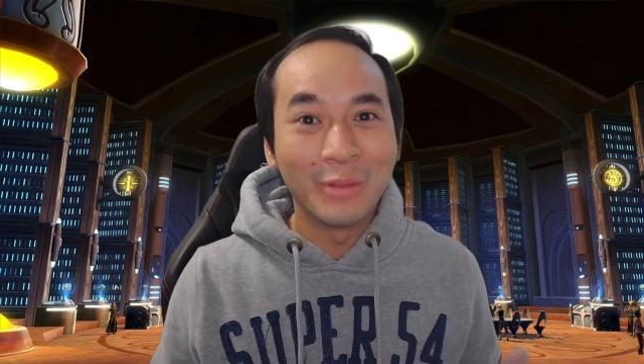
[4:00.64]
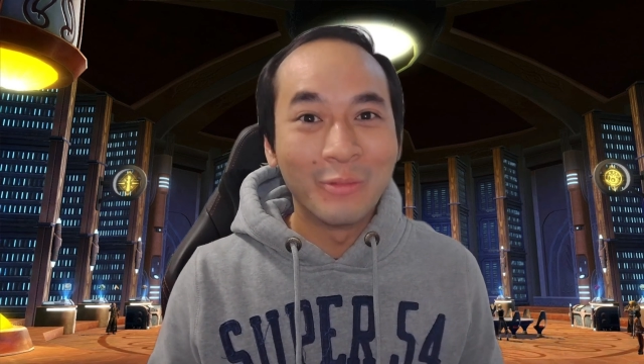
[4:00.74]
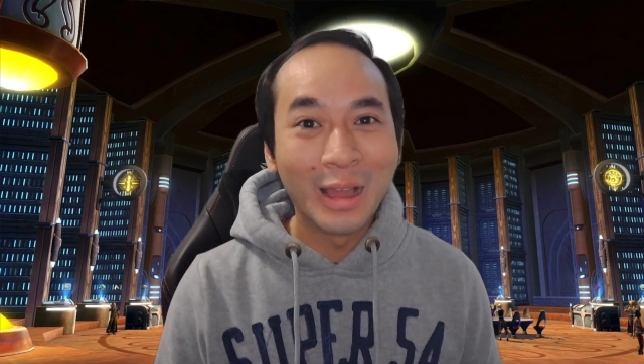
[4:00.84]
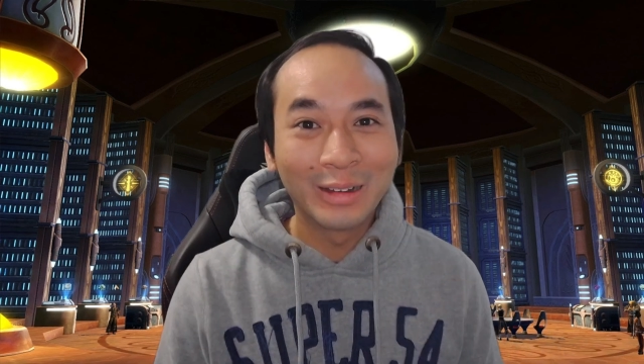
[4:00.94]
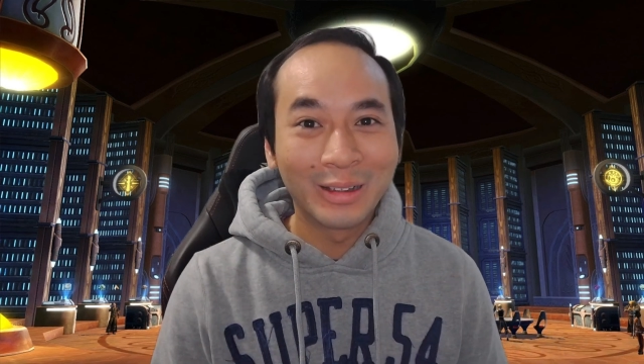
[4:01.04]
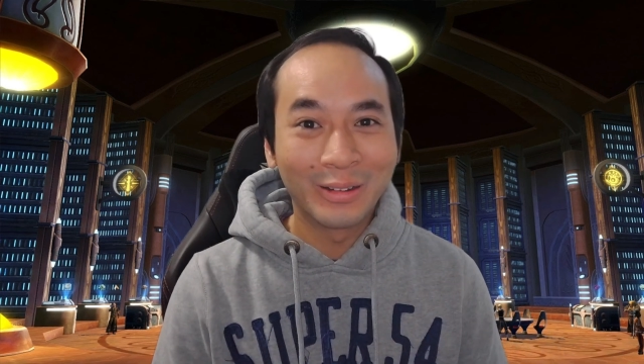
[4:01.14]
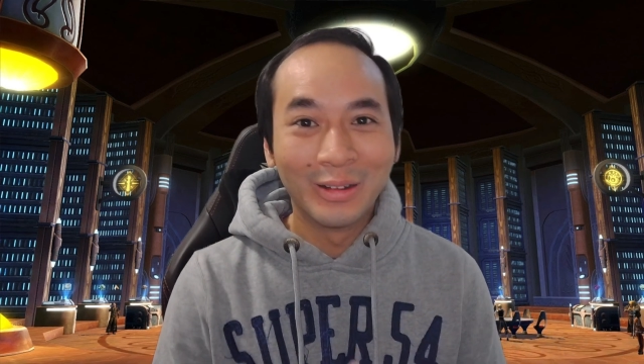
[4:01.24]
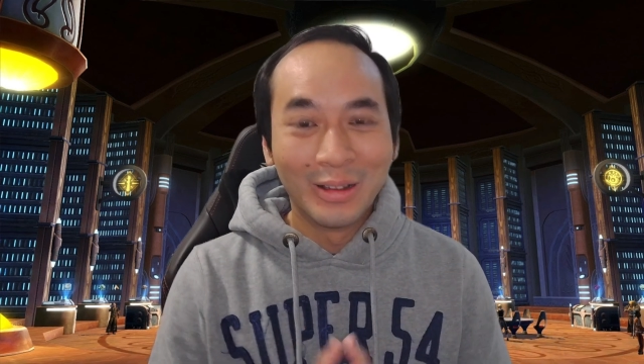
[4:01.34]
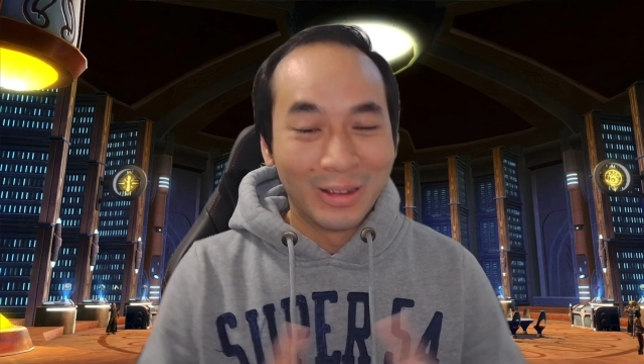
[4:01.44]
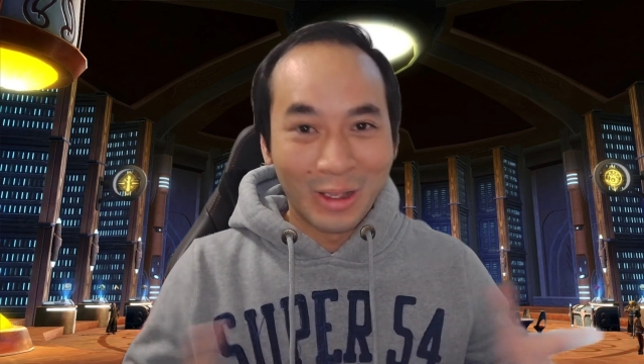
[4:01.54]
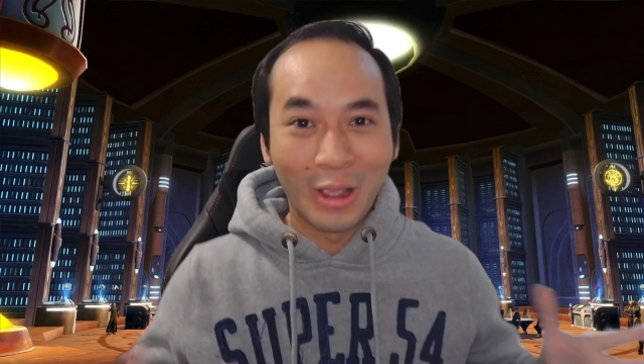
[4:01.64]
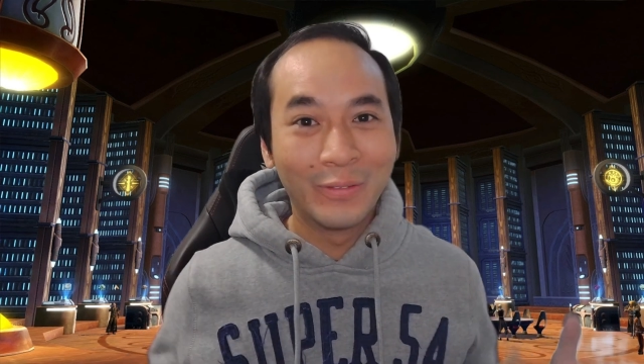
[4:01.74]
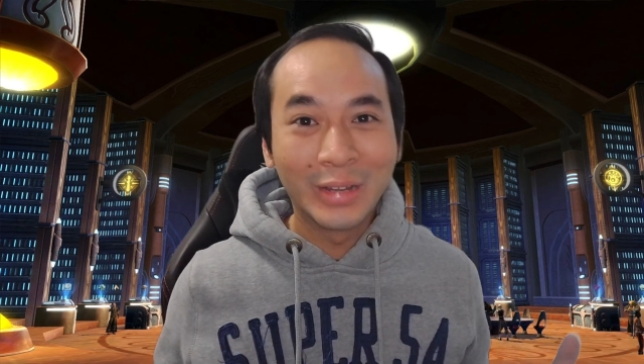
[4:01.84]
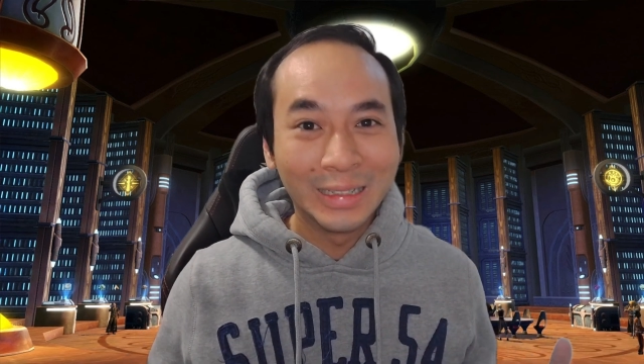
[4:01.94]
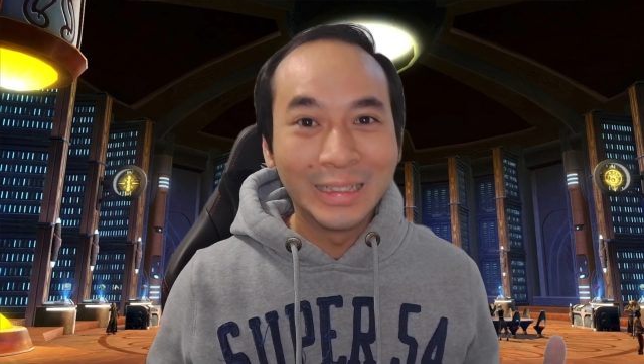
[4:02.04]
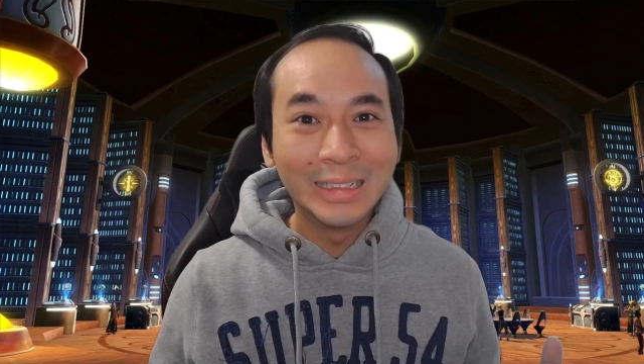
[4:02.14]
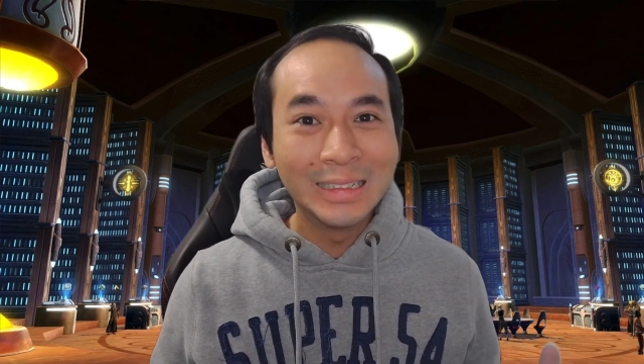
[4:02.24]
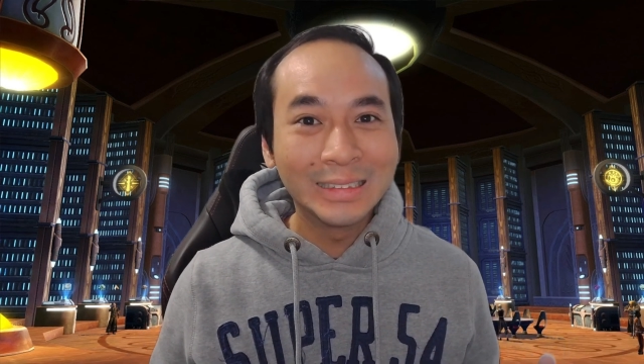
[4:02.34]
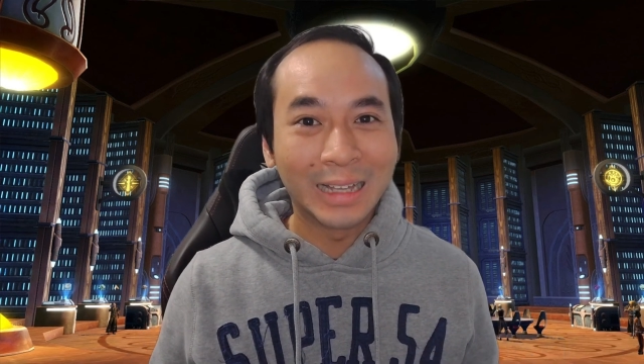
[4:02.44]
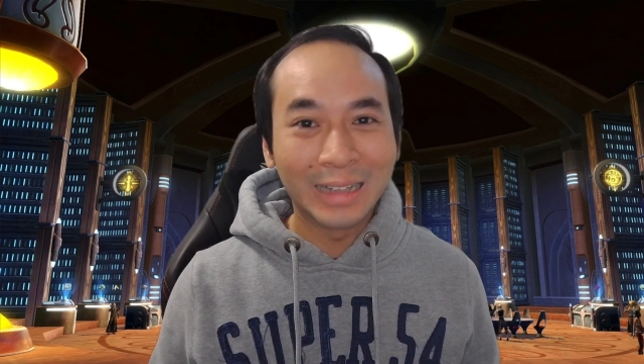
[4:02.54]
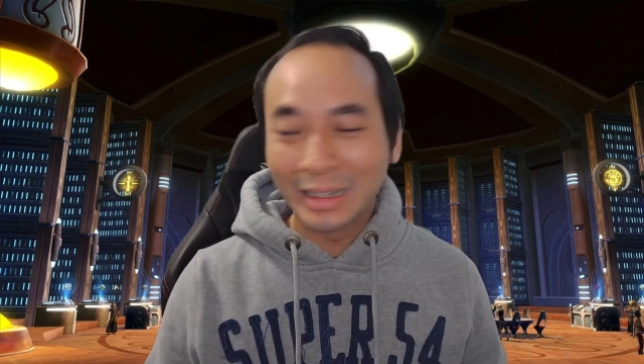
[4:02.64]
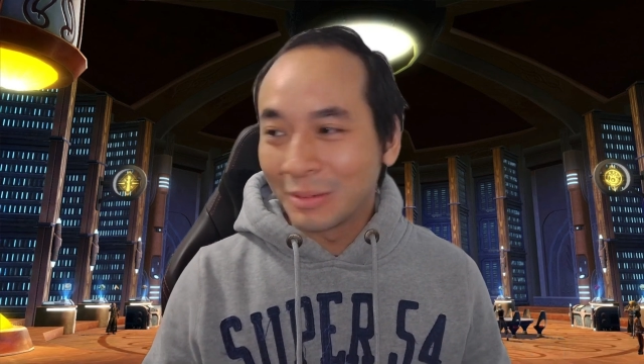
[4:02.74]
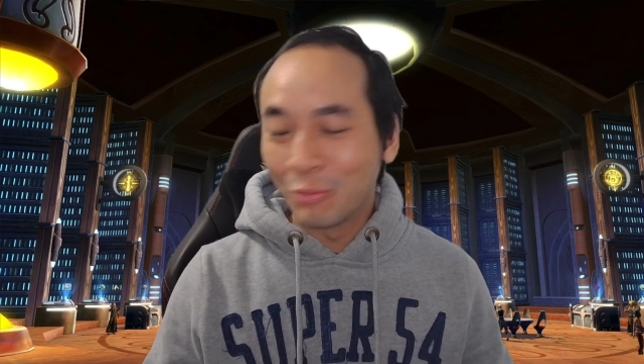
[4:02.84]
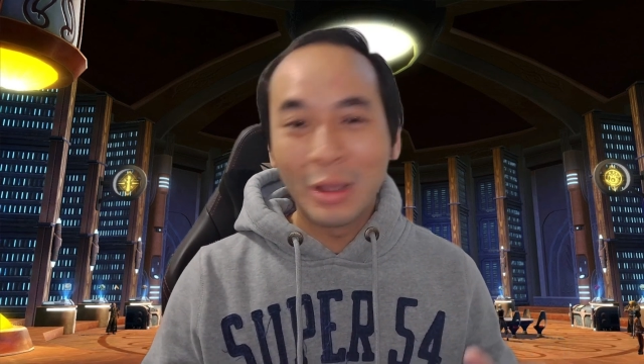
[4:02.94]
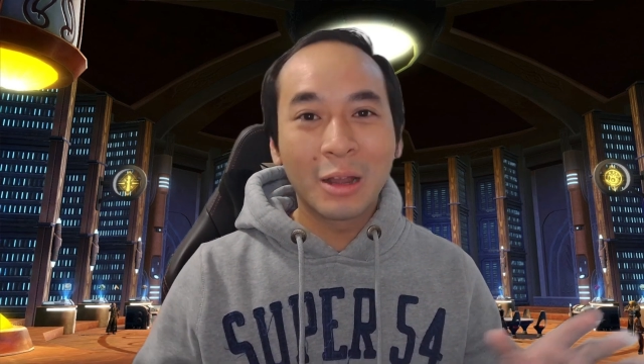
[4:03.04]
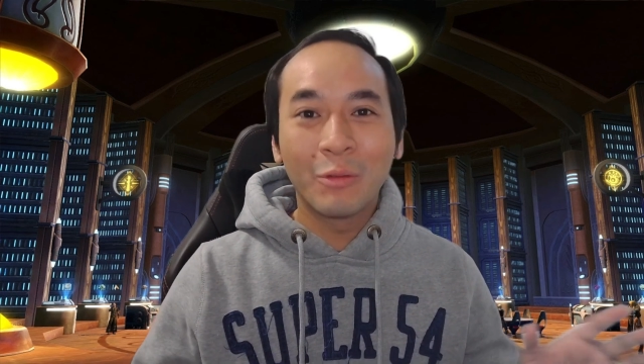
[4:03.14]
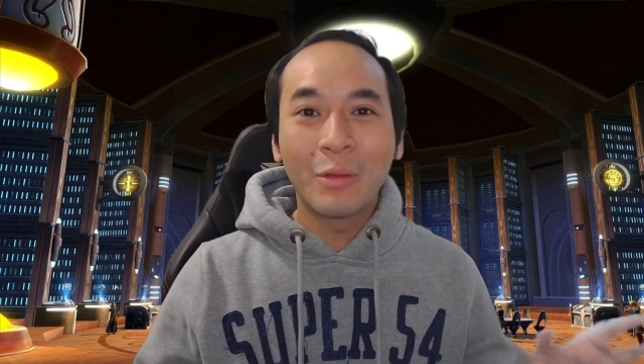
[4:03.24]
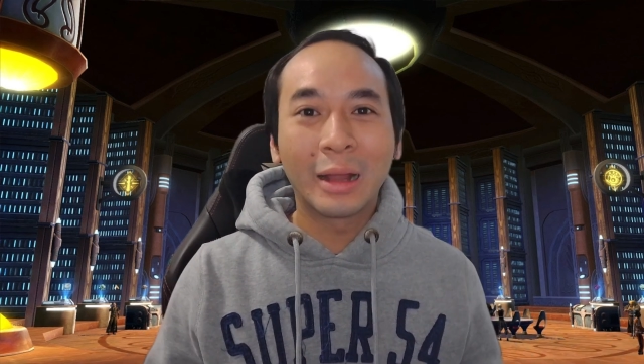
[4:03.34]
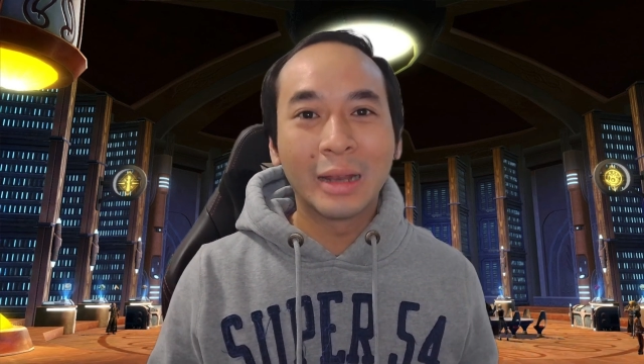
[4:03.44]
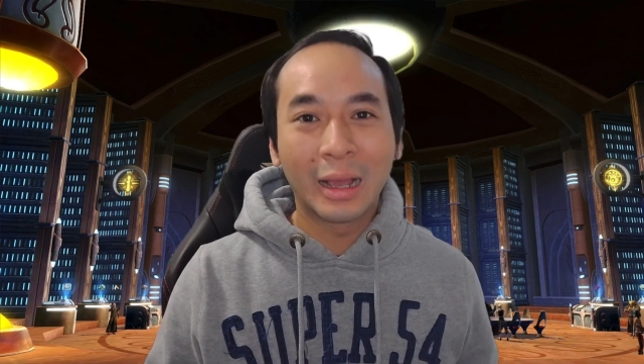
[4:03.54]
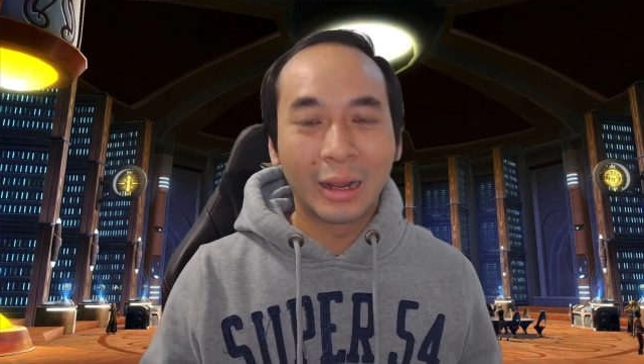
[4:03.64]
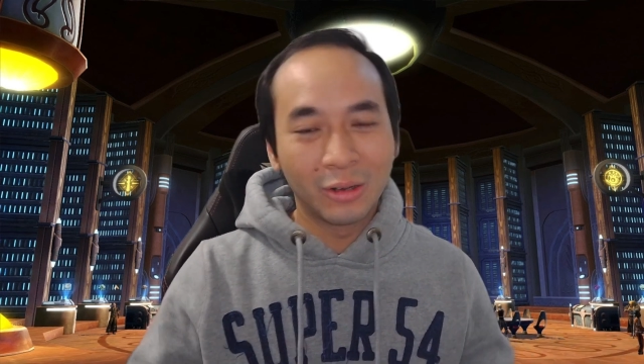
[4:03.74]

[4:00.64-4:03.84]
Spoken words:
been wearing it over the years, and they wear it around the,